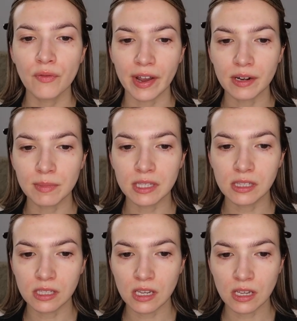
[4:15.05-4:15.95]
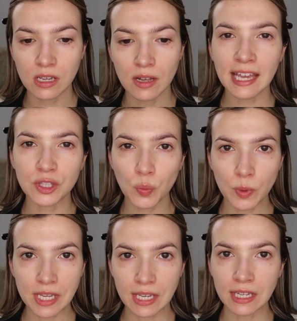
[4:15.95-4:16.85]
vitamin C gets
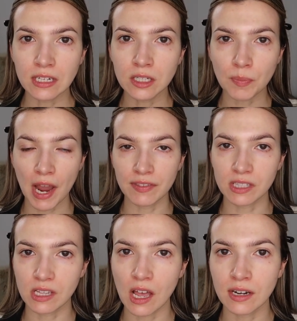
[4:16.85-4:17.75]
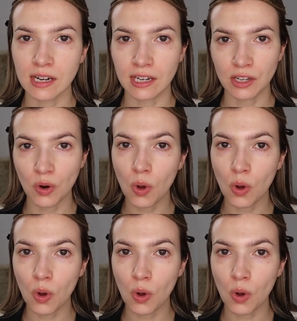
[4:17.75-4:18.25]
weakened by the sun and it can